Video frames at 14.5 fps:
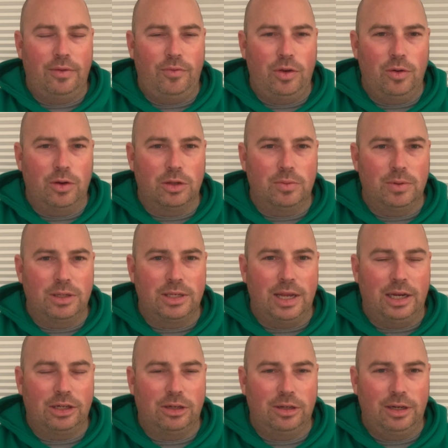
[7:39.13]
of U.S. men's
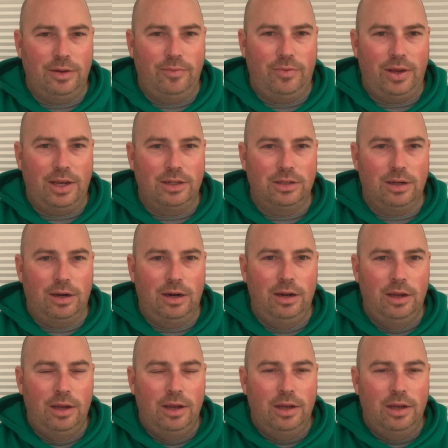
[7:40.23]
national team fans are.